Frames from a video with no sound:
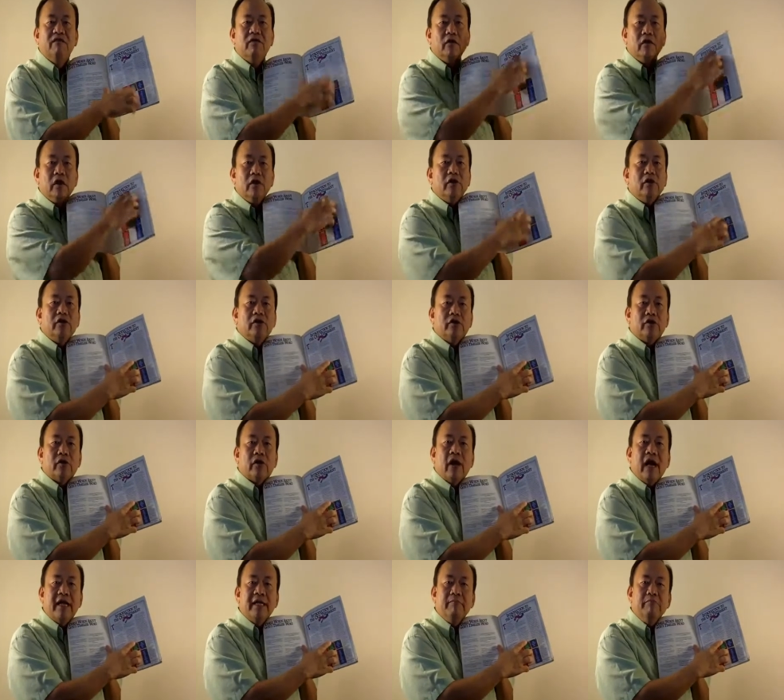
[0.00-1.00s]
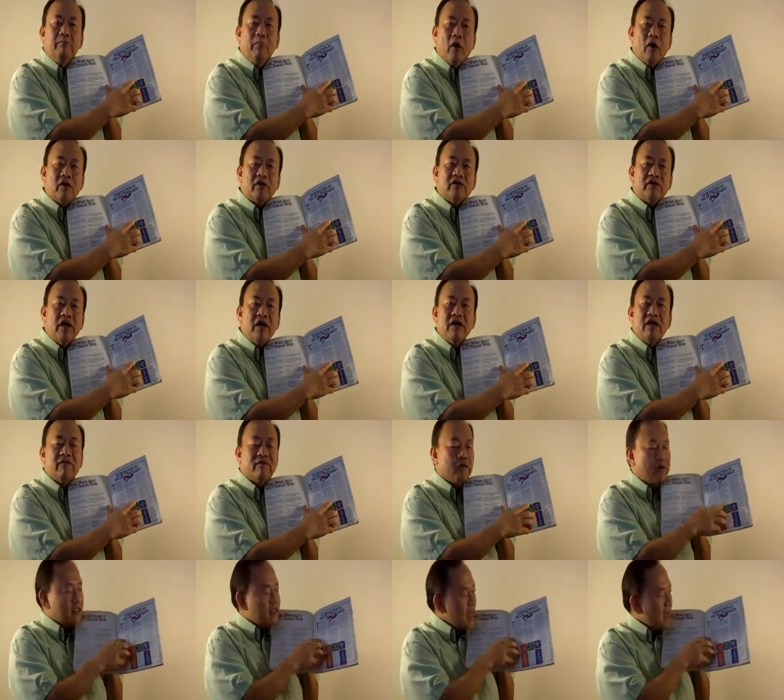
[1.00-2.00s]
of literature and books
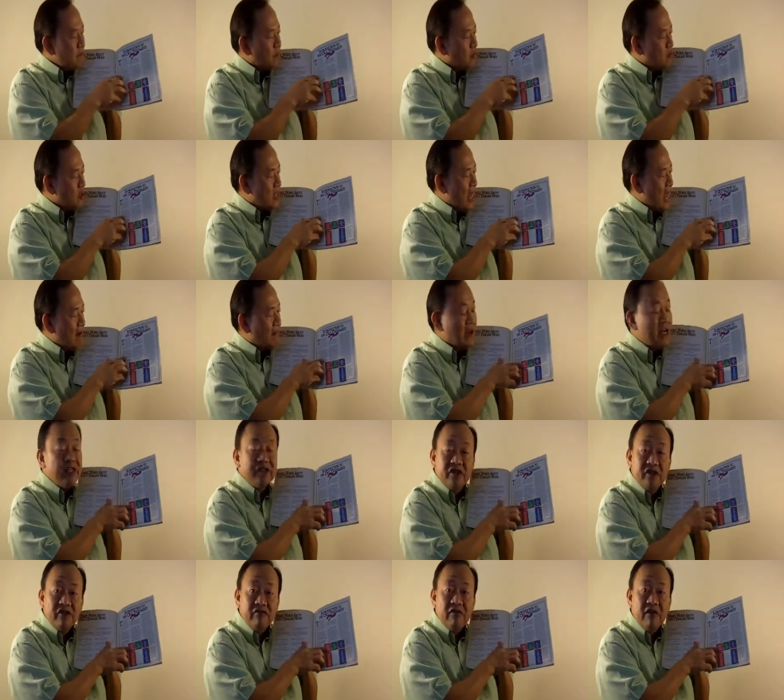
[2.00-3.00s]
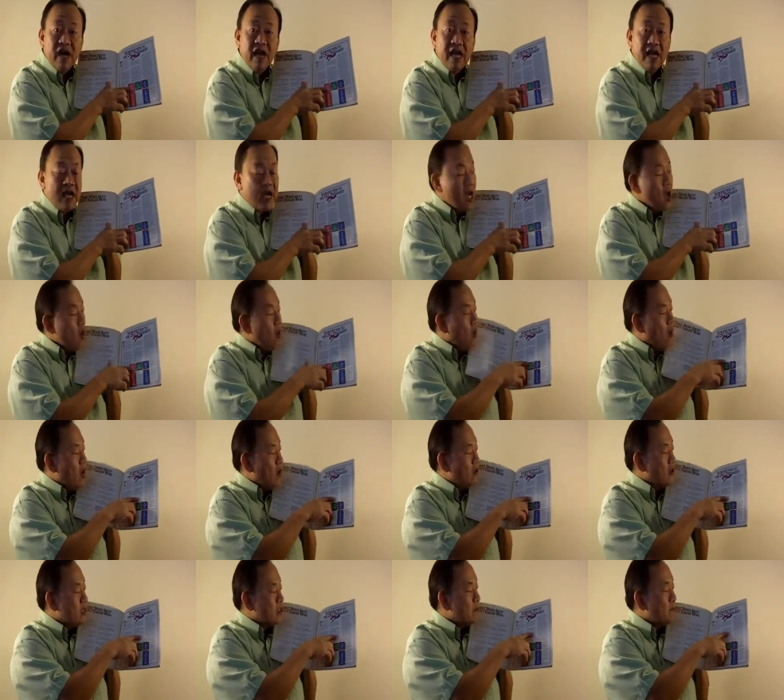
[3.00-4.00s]
here. For example, you have history,
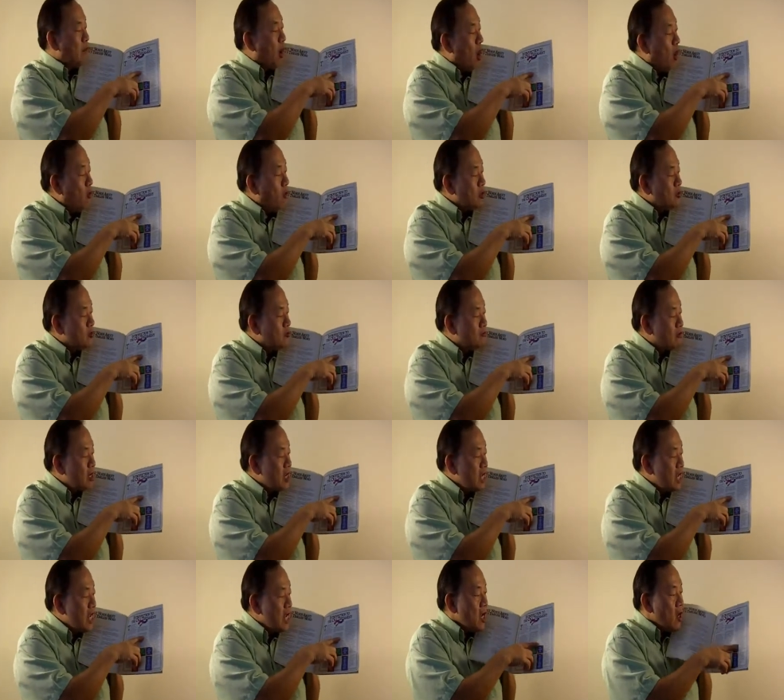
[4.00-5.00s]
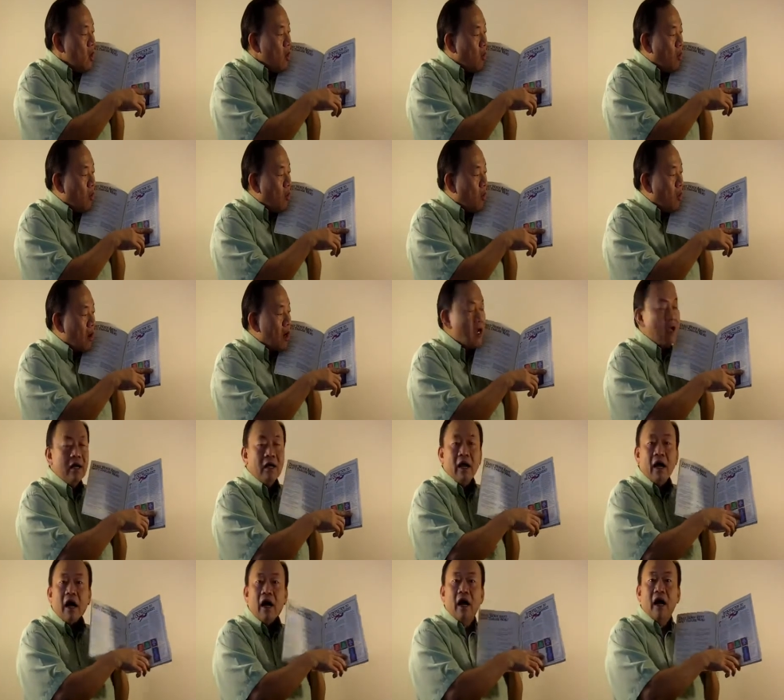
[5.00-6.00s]
or there's poetry, or
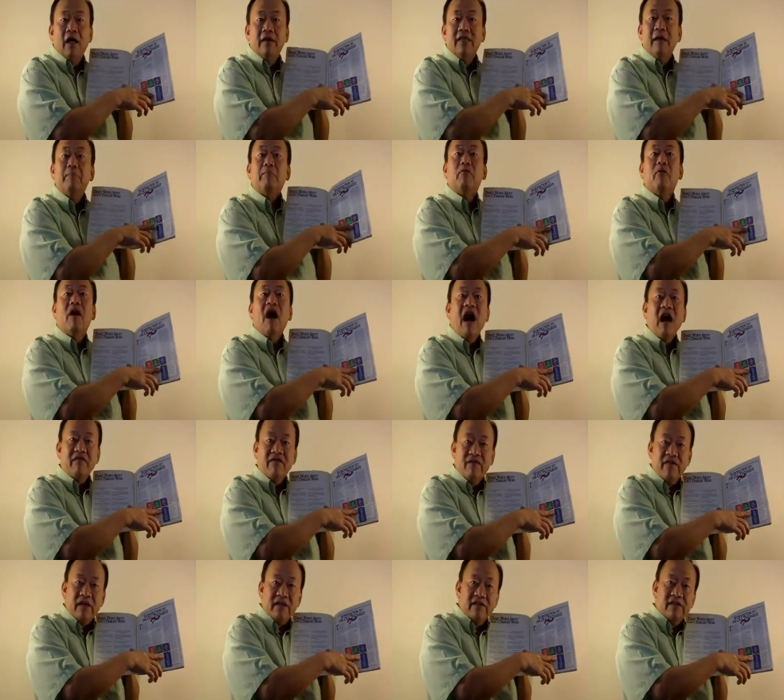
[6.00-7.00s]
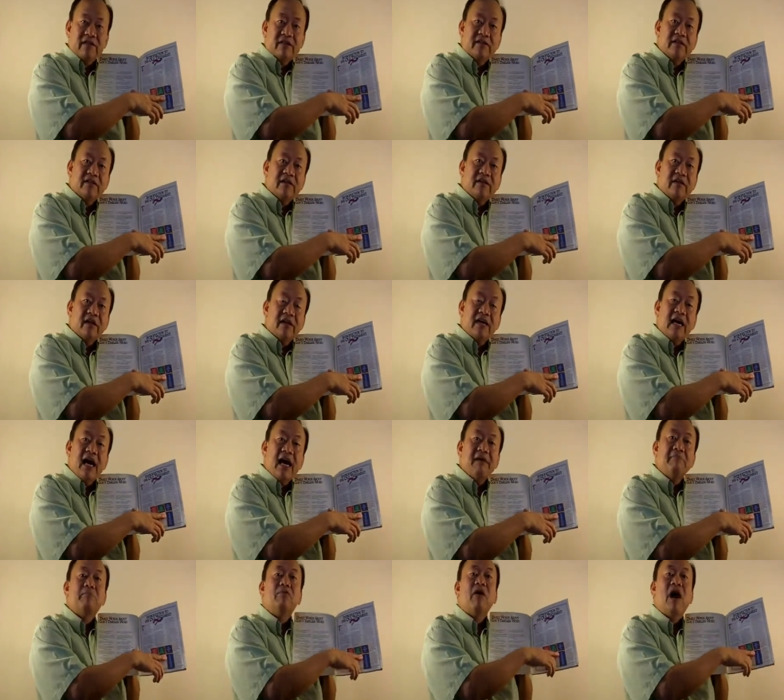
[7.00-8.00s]
uh, the prophets,
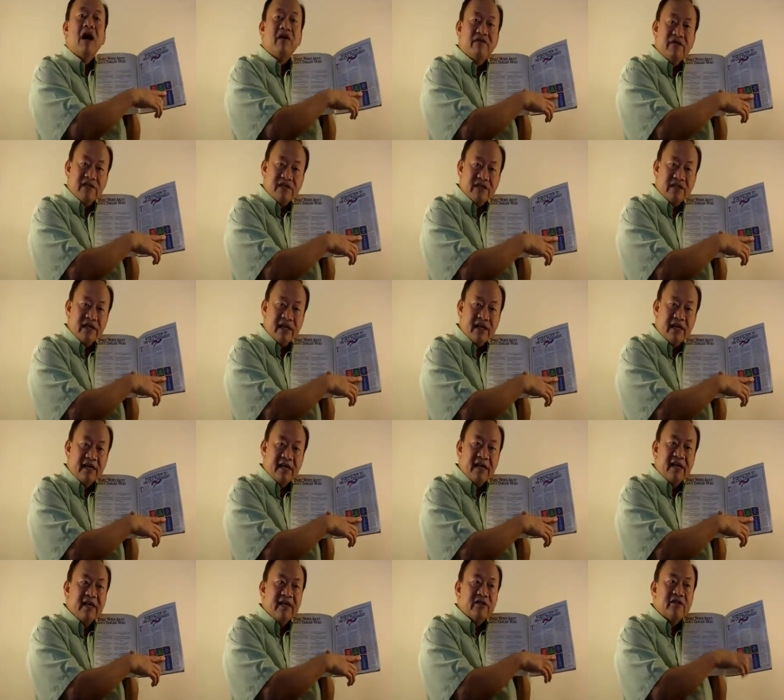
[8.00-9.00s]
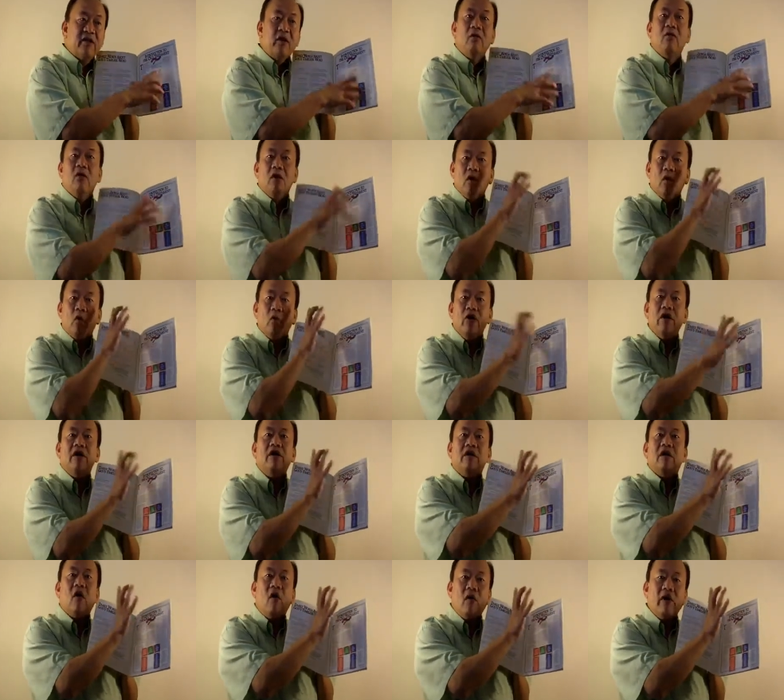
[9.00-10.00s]
okay, prophecy. So
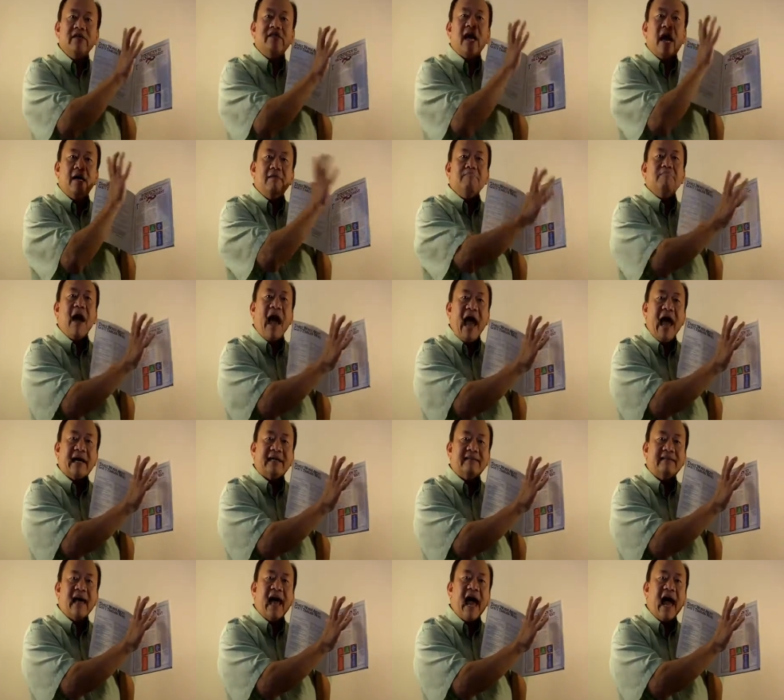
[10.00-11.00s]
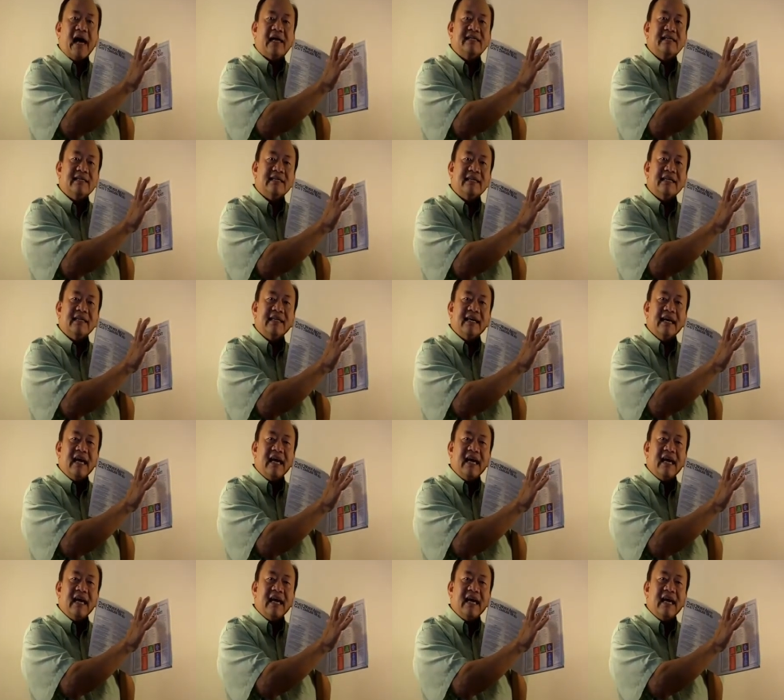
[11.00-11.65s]
we are going to unpack that